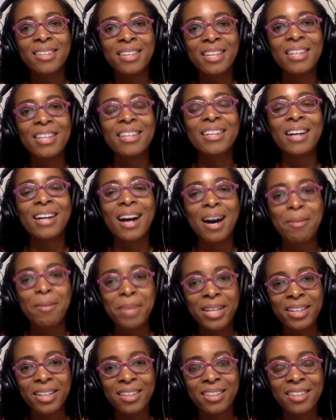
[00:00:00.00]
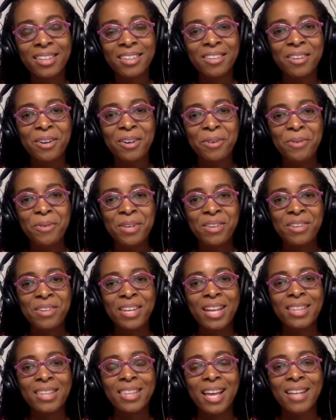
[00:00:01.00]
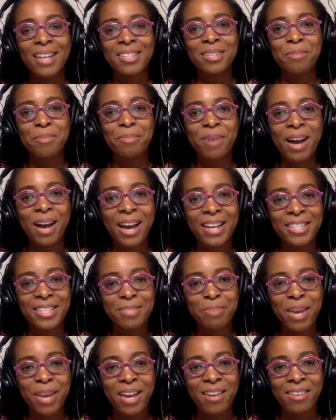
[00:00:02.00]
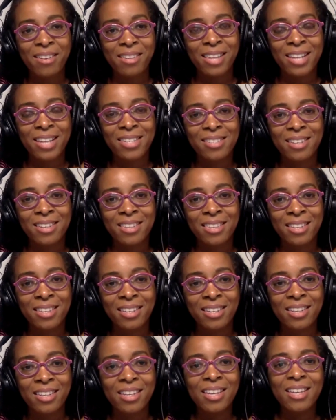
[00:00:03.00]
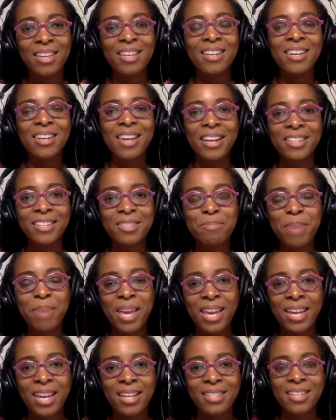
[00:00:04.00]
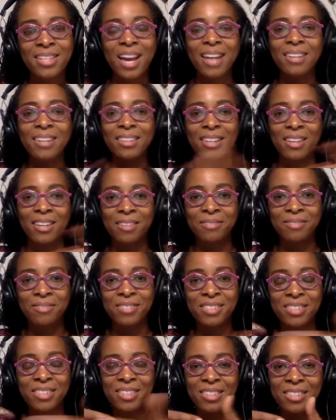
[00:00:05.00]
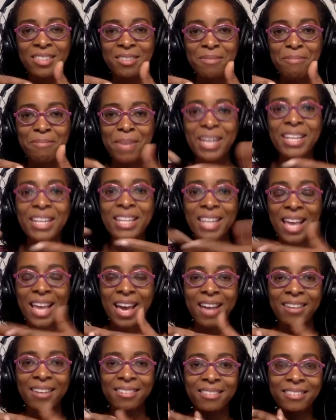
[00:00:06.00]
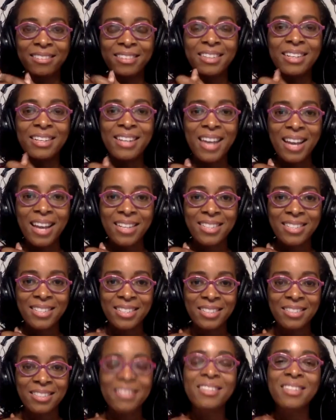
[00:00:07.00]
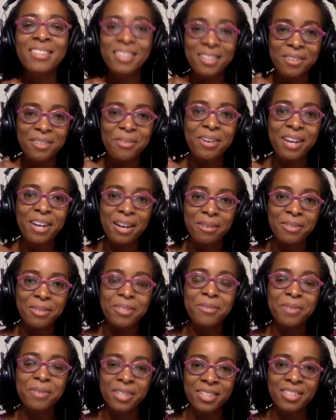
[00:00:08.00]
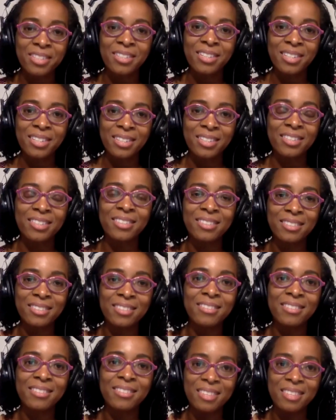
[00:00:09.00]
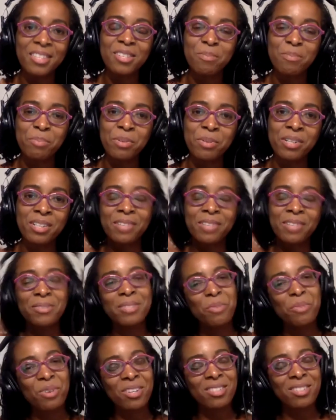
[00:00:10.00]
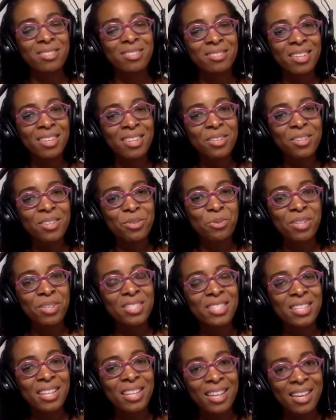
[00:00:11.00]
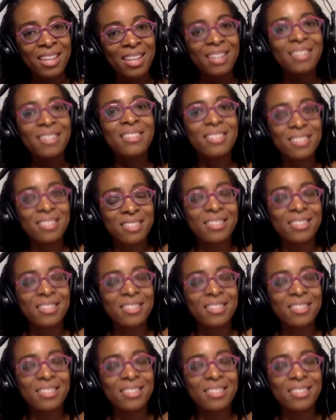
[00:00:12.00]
in a comic, you know, when you get that surprise panel that's on the next page, I loved making that connection when I was working on this book. It was more towards the end.